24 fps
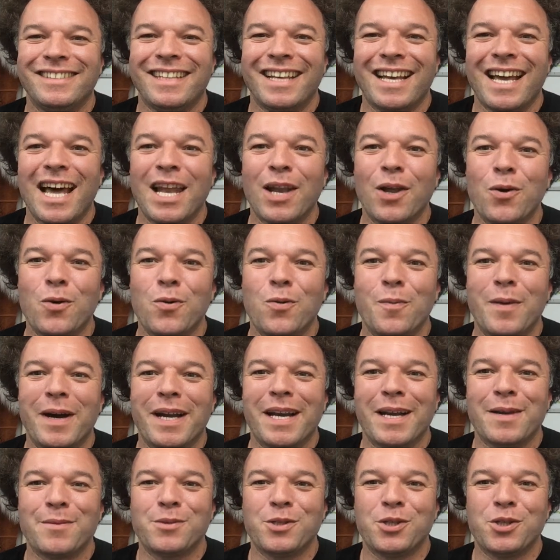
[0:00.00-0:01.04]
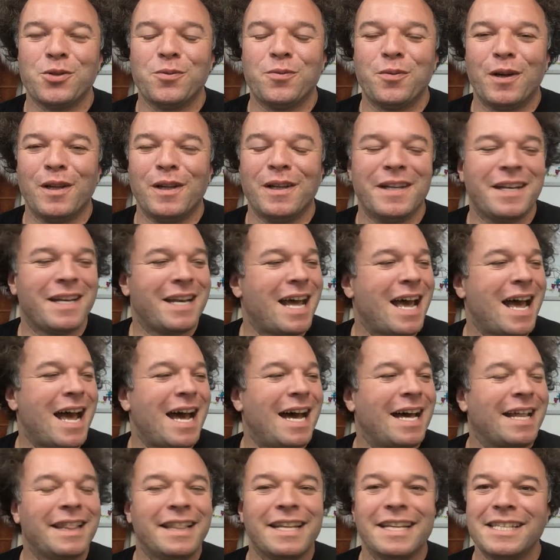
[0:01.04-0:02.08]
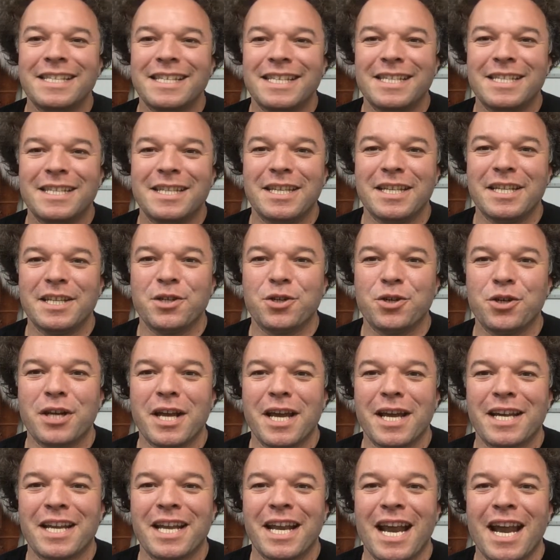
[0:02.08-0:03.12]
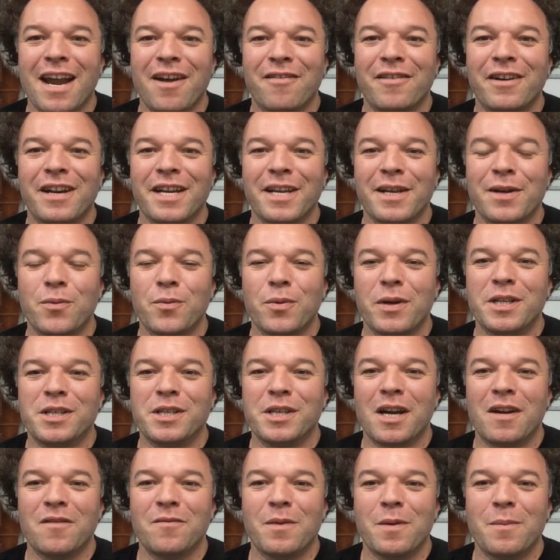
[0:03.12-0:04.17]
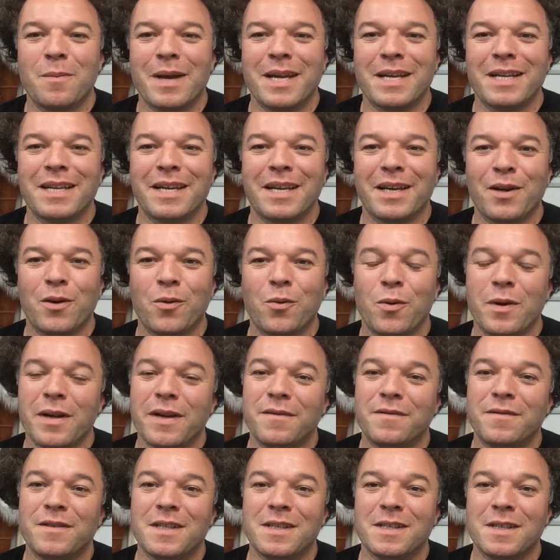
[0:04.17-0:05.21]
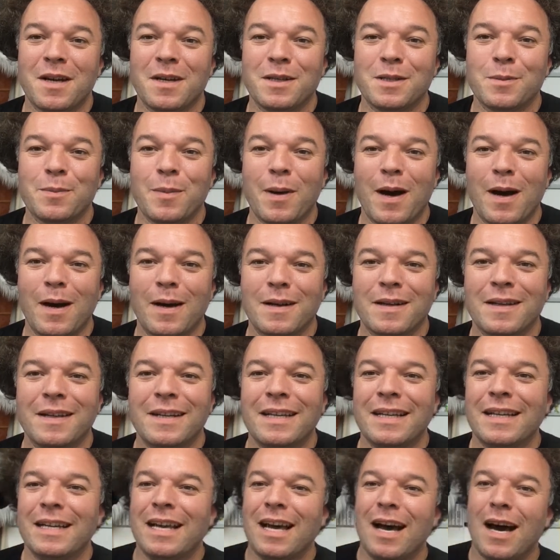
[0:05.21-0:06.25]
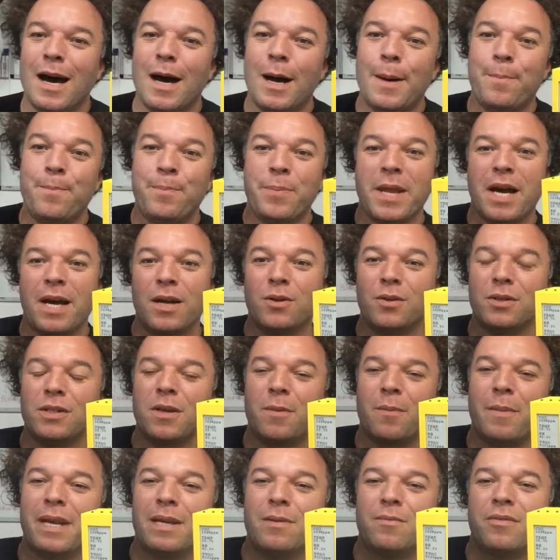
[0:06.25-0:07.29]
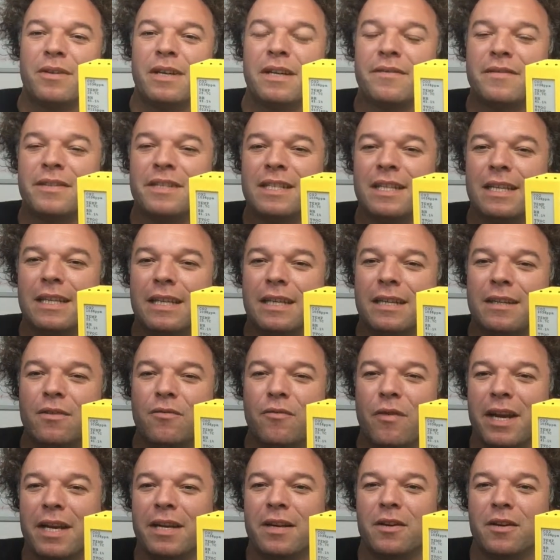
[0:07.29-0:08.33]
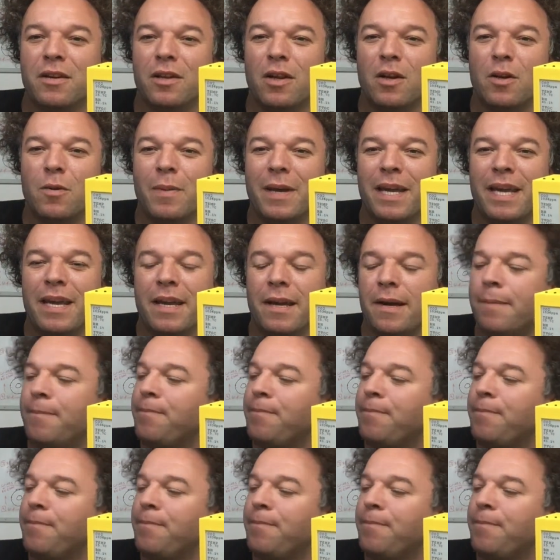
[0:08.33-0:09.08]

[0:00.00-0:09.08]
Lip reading: Hello, my name's Jude Pullen and this is the Good Air Canary which I've been making with DesignSpark. I also made previously the RadioGlobe here,